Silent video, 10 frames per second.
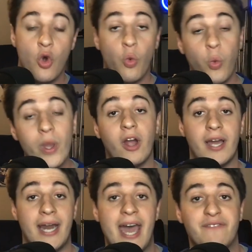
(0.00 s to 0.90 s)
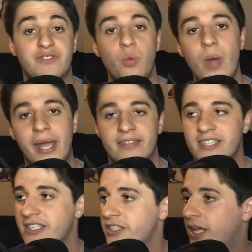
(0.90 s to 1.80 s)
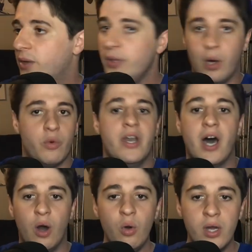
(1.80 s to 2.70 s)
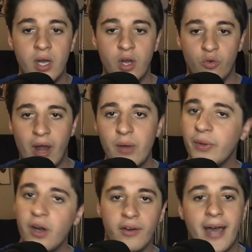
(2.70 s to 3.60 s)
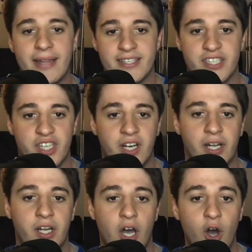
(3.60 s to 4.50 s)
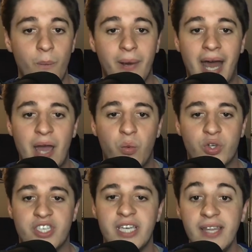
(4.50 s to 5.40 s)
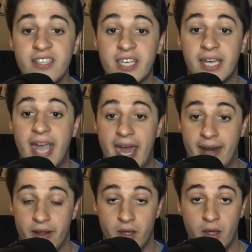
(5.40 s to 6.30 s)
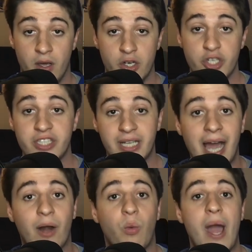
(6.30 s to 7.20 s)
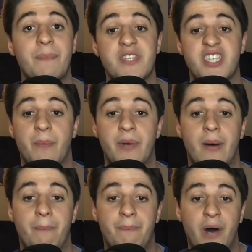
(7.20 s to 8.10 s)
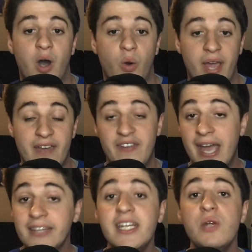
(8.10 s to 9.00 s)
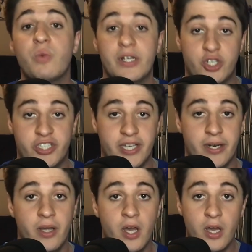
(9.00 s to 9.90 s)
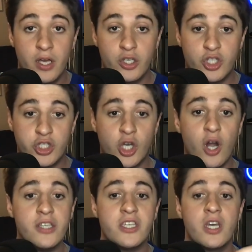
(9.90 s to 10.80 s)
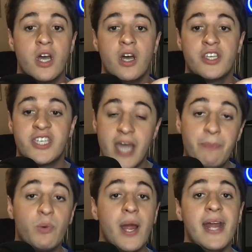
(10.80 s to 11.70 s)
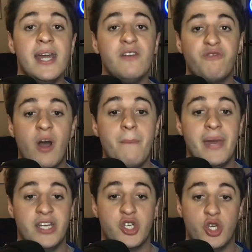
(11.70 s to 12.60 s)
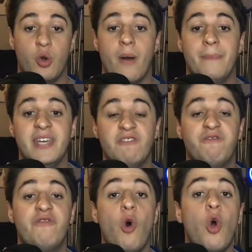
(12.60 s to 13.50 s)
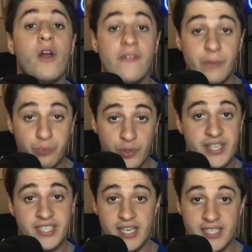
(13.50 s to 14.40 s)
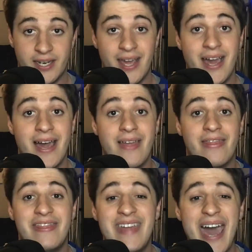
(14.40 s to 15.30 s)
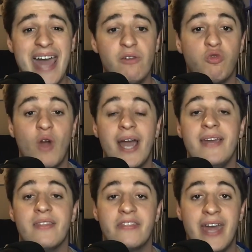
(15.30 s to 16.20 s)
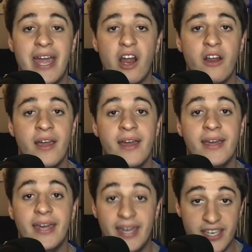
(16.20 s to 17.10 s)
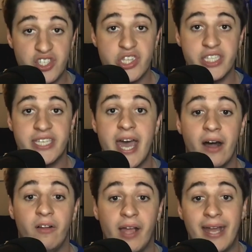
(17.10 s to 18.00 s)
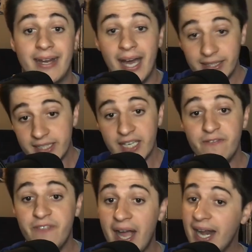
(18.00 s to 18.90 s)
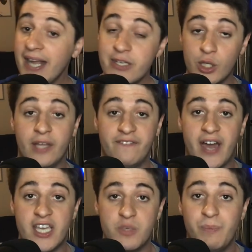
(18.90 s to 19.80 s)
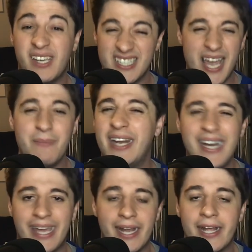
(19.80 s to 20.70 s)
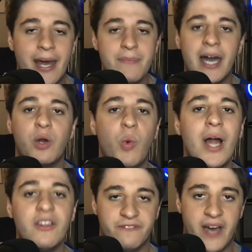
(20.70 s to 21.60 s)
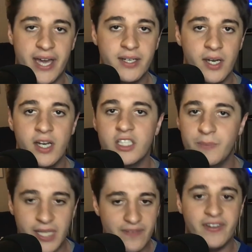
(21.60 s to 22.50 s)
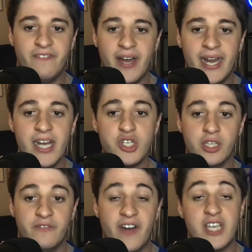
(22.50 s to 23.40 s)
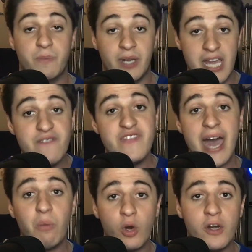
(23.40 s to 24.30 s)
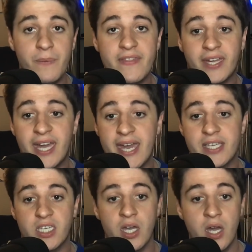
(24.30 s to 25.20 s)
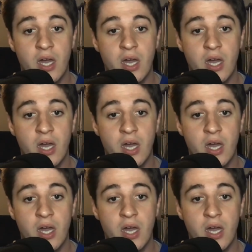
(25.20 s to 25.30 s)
we are going to have to wait. This isn't like, we don't know, right? We don't know how this is going to go, but I will say this again, just to kind of wrap this up in a bow. If Anthony Richardson starts separating from Minshew before the preseason, that right there is the tell. And not to give financial advice, because I'm an idiot and I'm not qualified to be giving financial advice, but if that were to be the case,